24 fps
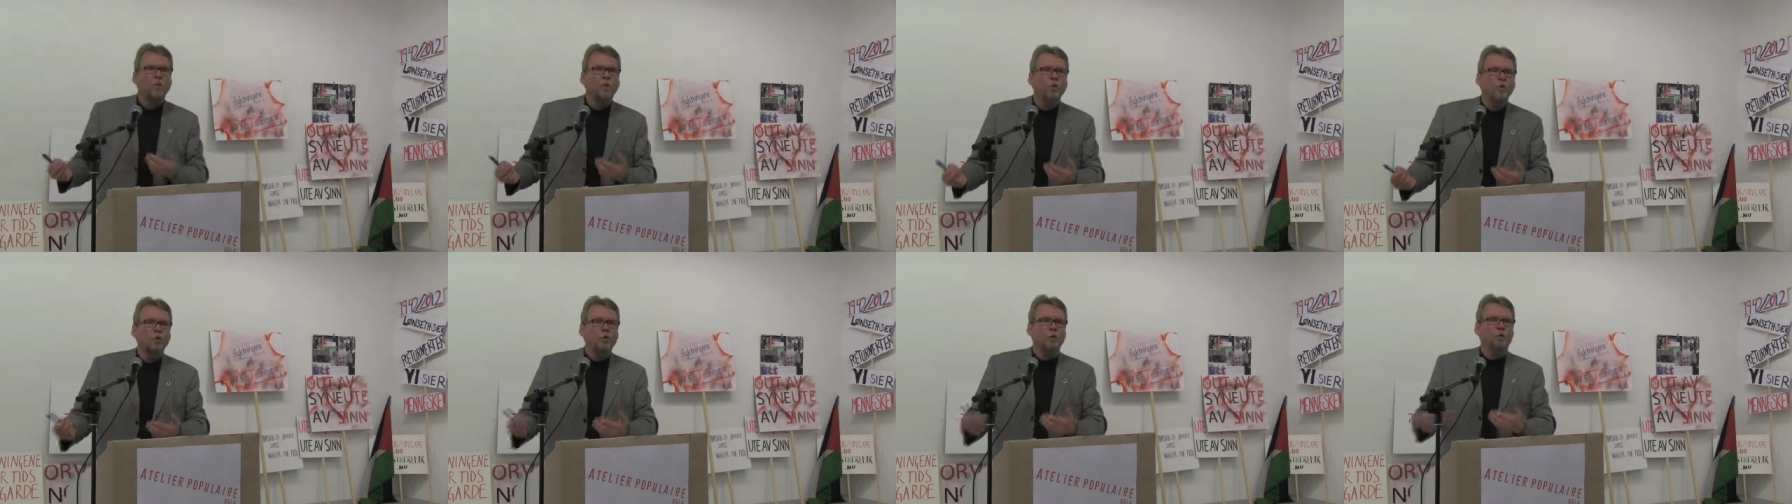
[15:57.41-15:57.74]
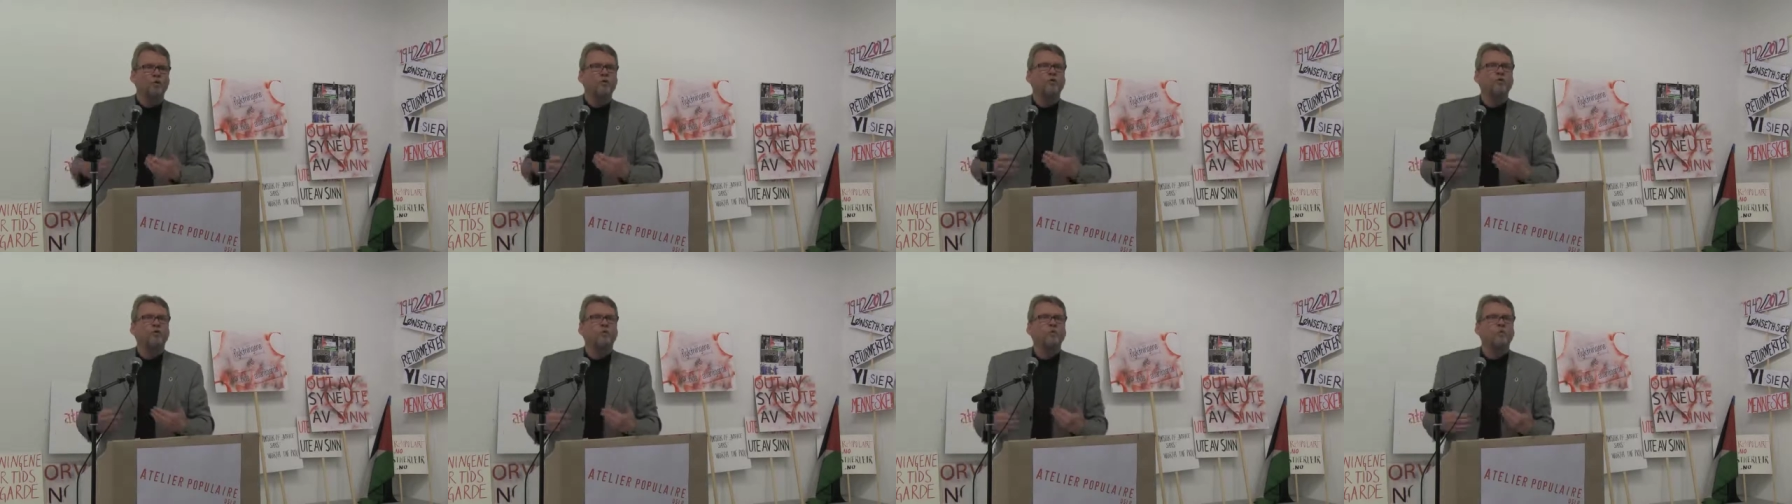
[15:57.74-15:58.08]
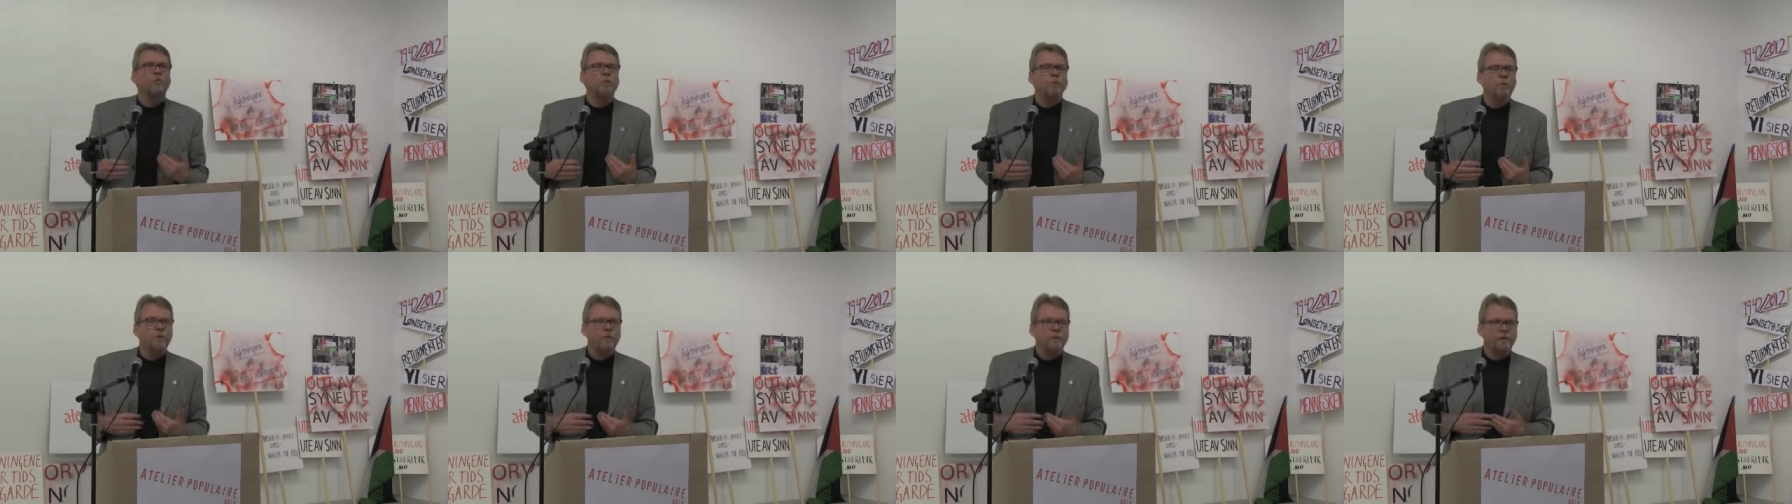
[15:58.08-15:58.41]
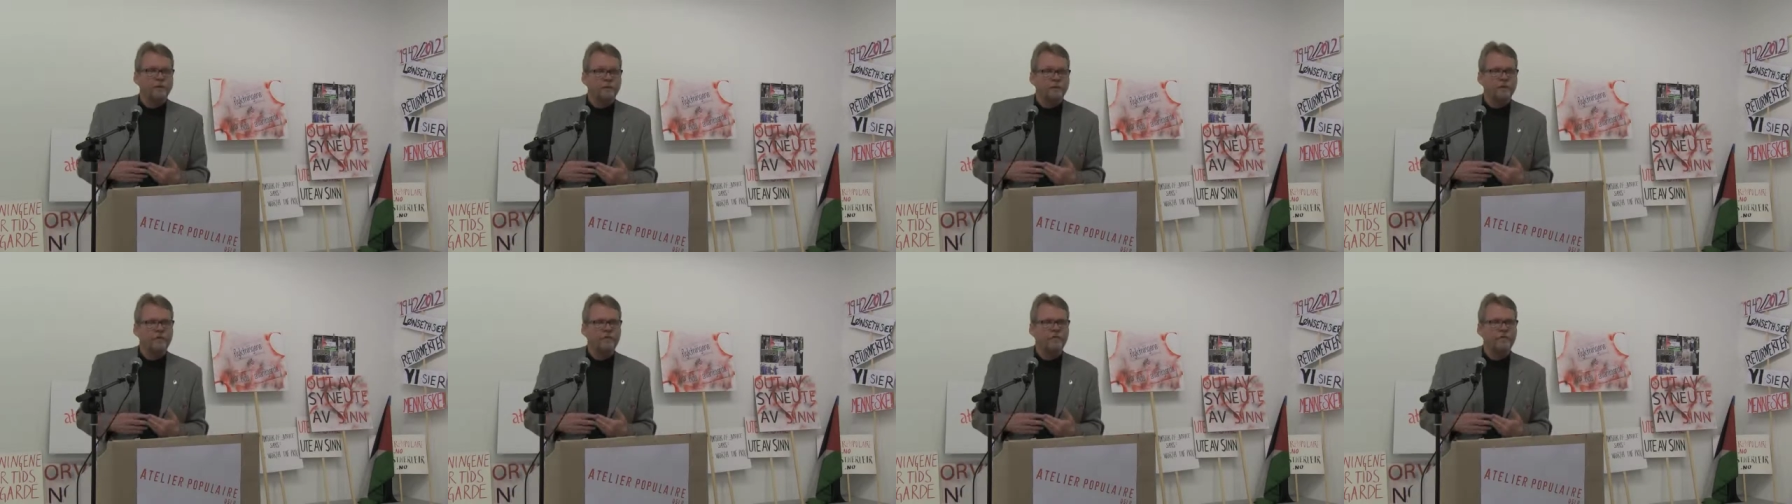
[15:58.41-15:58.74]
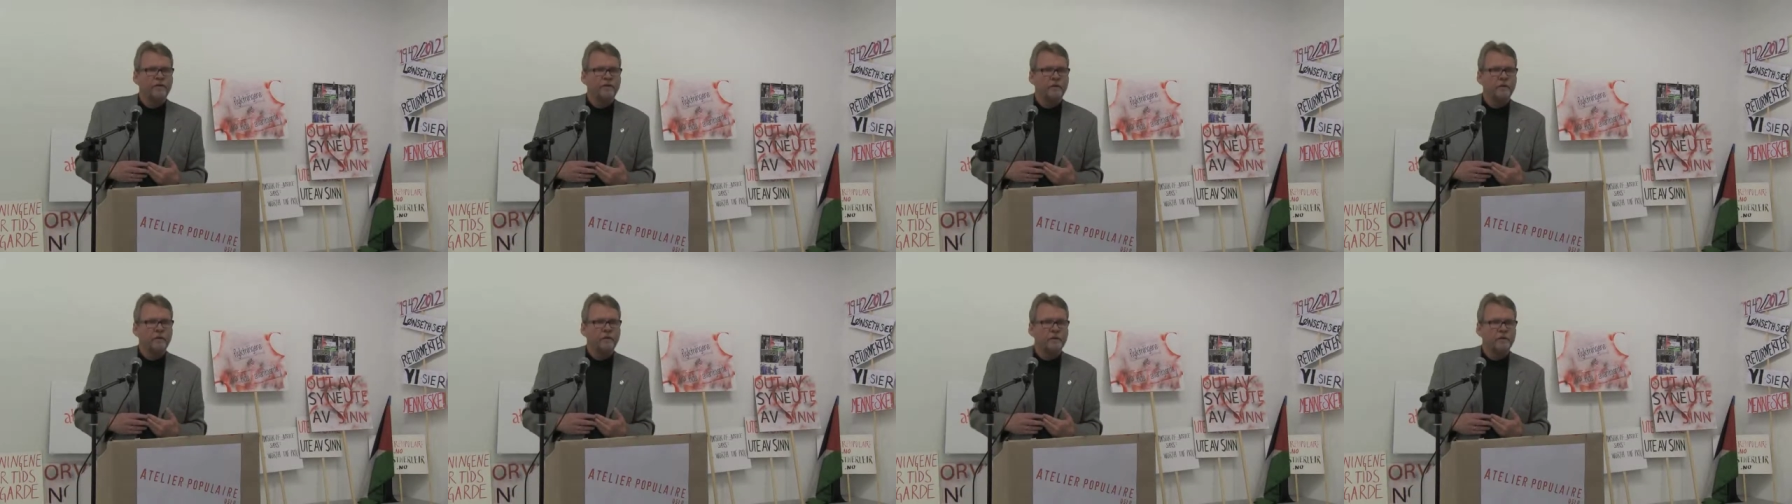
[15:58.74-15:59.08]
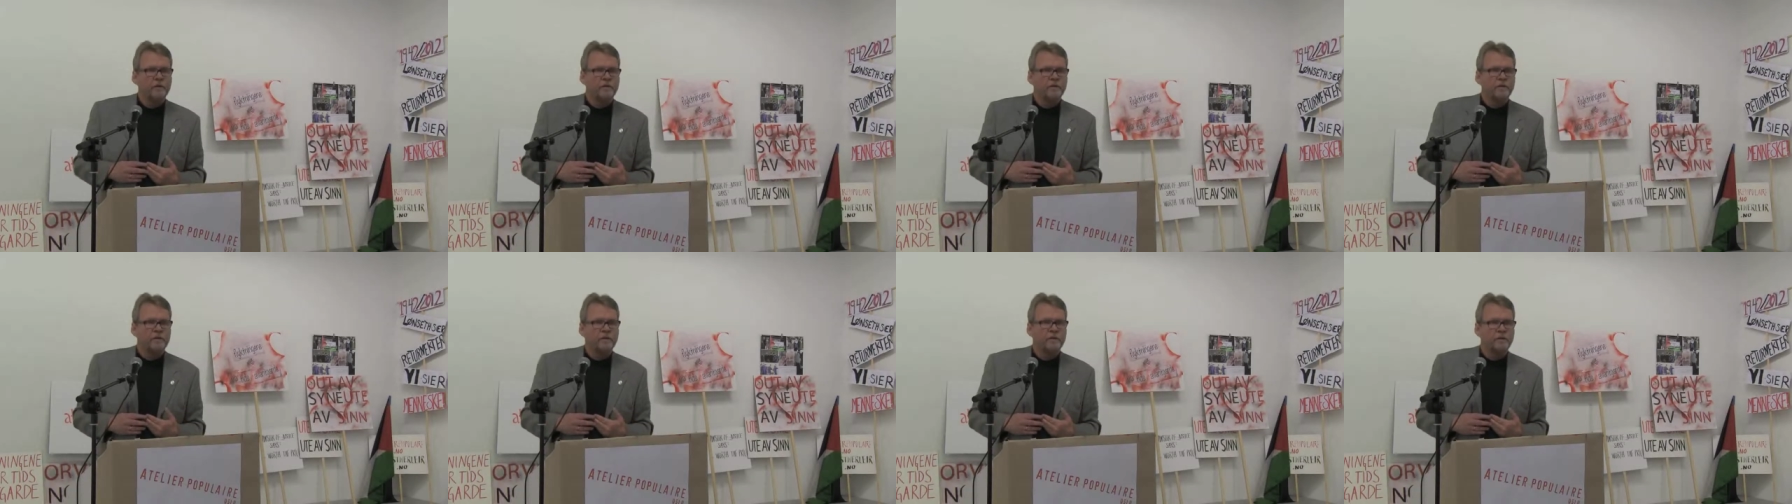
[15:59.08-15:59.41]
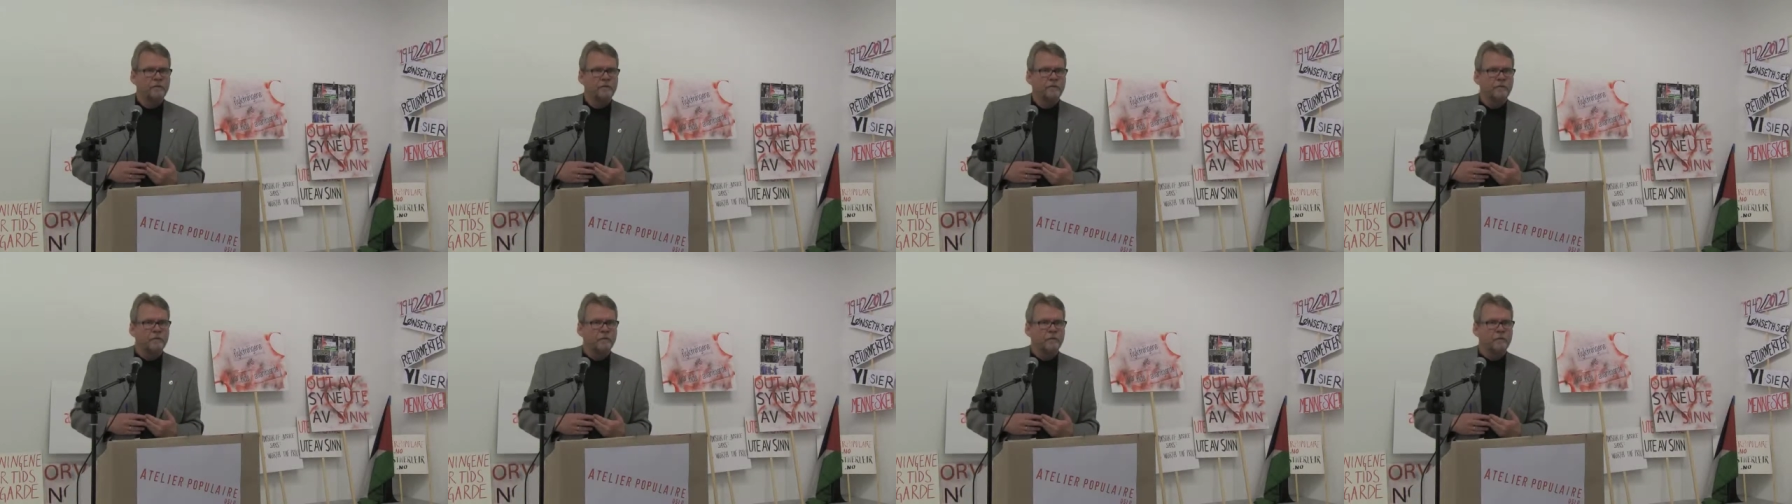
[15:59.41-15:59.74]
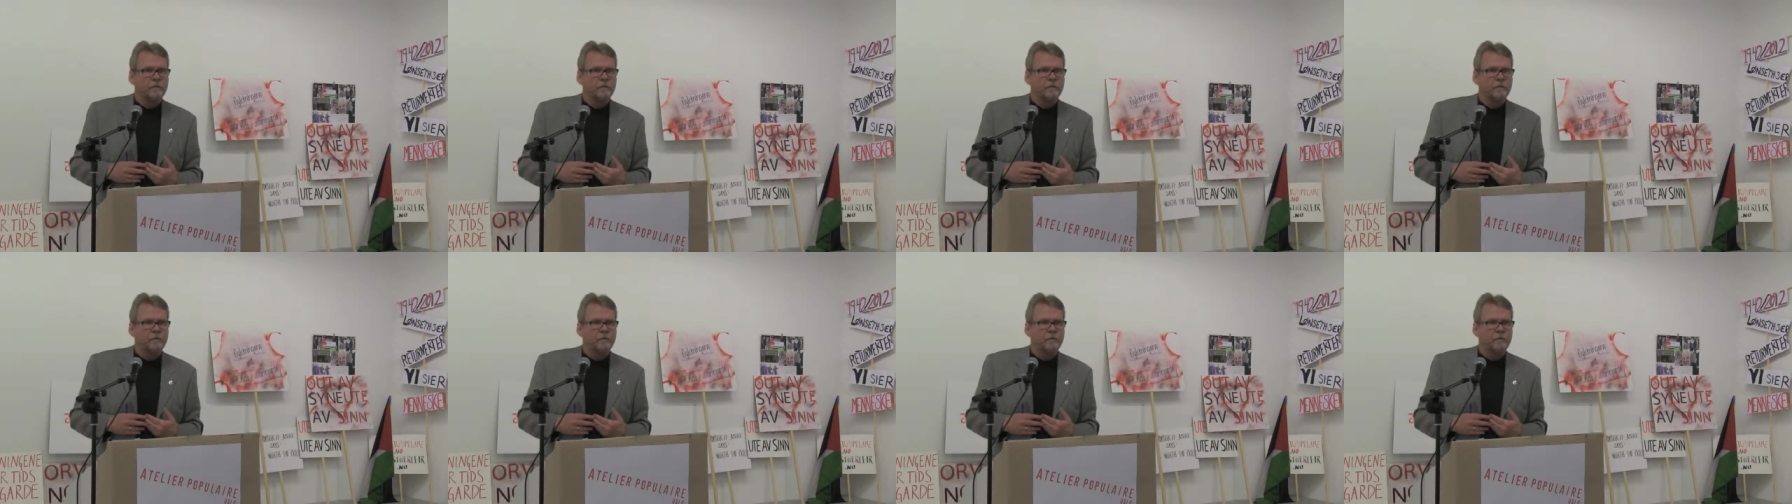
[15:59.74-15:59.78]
order to support their families,